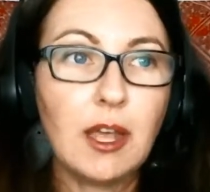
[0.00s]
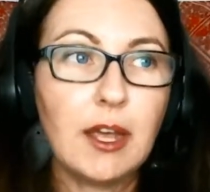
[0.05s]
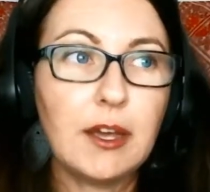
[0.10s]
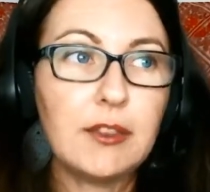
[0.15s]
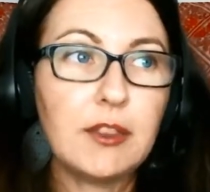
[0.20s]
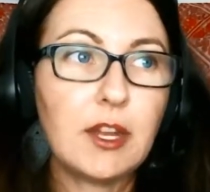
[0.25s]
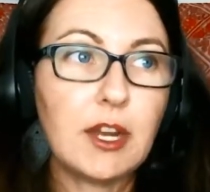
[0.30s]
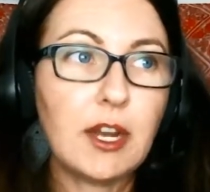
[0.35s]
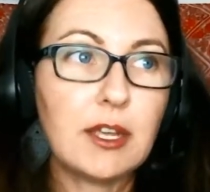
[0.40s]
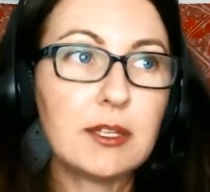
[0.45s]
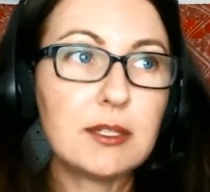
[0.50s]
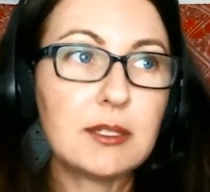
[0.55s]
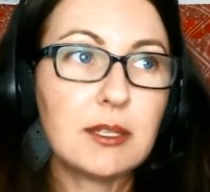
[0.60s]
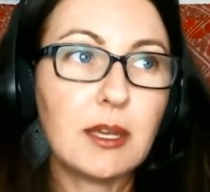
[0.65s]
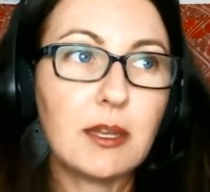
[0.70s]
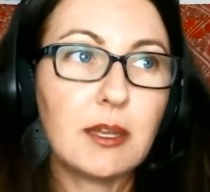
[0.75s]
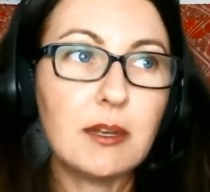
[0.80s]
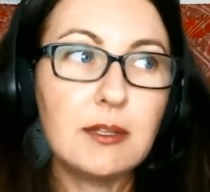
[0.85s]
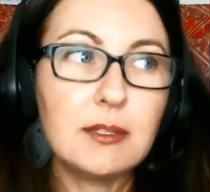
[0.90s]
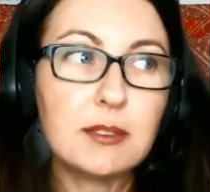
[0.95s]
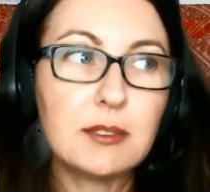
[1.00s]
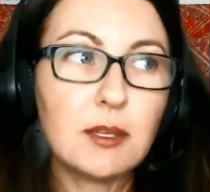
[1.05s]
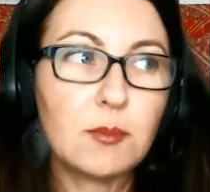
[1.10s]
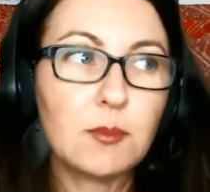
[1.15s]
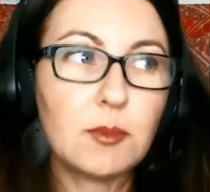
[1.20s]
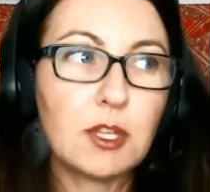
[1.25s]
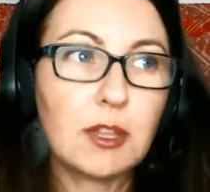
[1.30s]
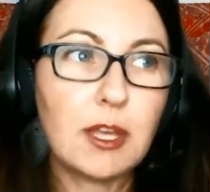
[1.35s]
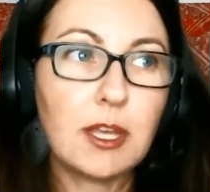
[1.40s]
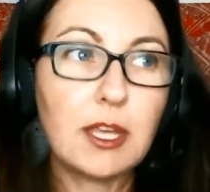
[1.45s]
And then I said
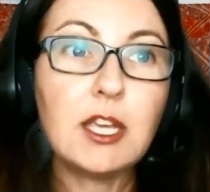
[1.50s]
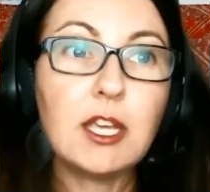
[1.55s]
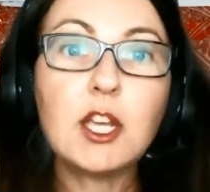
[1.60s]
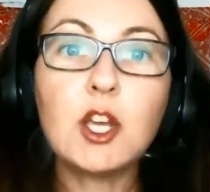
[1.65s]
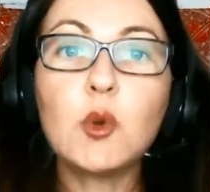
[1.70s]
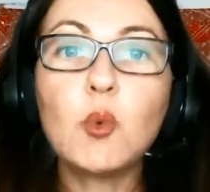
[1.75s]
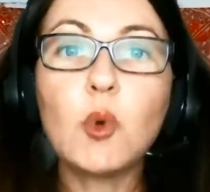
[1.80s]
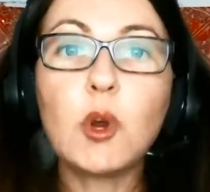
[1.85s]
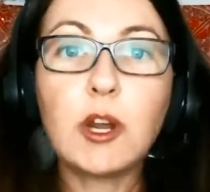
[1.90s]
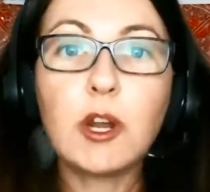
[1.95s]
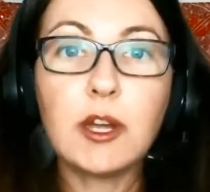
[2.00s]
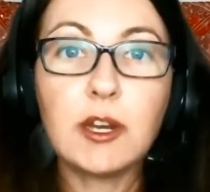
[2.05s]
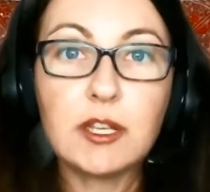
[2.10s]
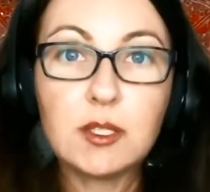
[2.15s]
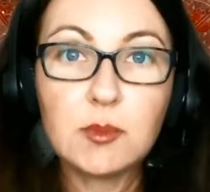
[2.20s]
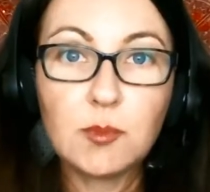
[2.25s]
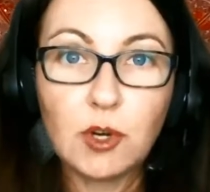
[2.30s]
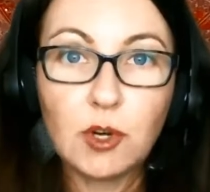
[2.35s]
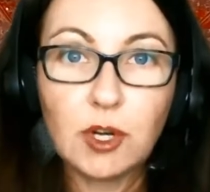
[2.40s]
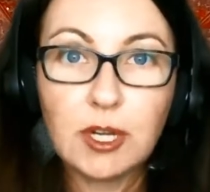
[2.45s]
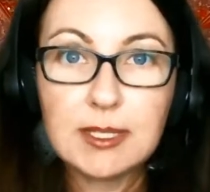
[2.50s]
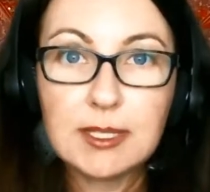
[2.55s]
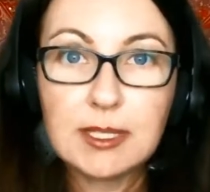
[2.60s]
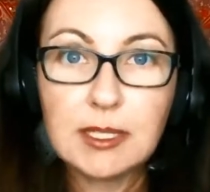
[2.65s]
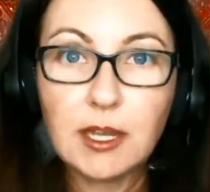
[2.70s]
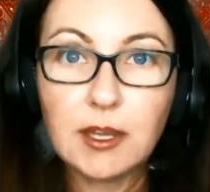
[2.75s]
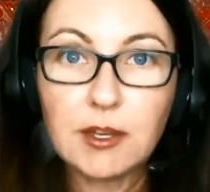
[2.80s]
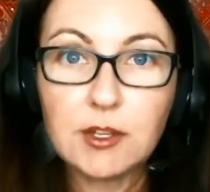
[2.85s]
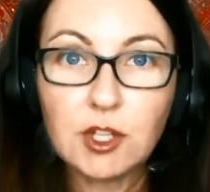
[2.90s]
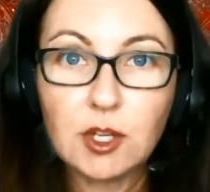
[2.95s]
something like he can work on his
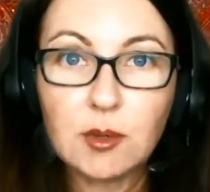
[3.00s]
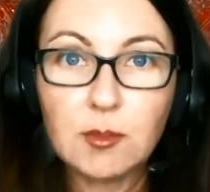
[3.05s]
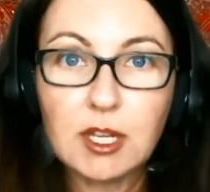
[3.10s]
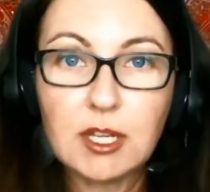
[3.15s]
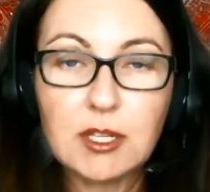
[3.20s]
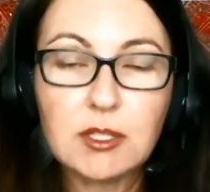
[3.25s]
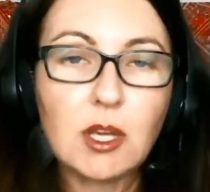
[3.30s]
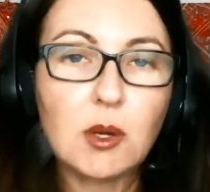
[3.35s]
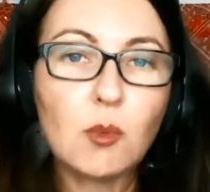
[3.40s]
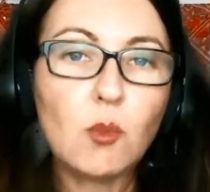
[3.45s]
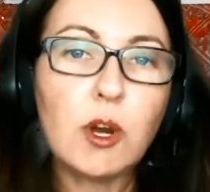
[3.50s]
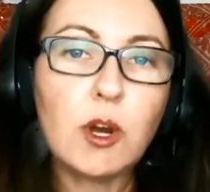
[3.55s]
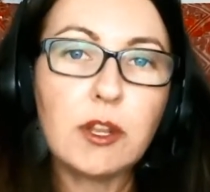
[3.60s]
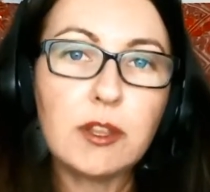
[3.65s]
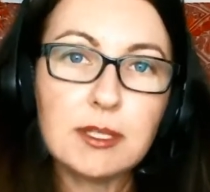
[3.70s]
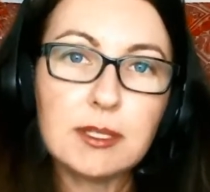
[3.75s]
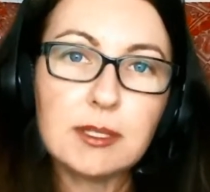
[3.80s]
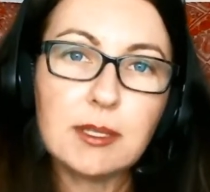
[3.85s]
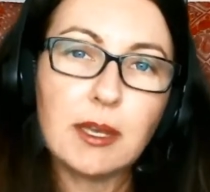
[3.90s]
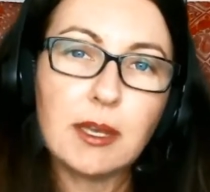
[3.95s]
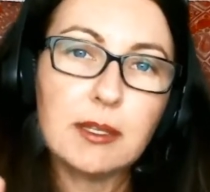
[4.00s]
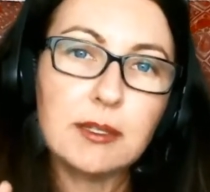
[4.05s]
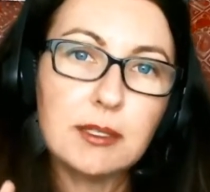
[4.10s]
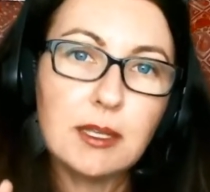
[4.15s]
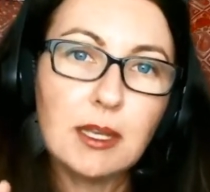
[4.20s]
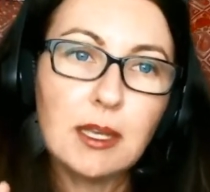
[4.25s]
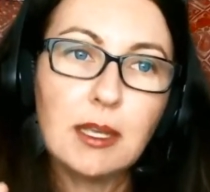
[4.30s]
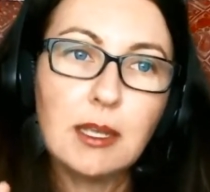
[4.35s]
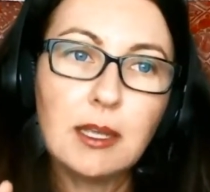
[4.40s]
pronunciation, because on one of the slides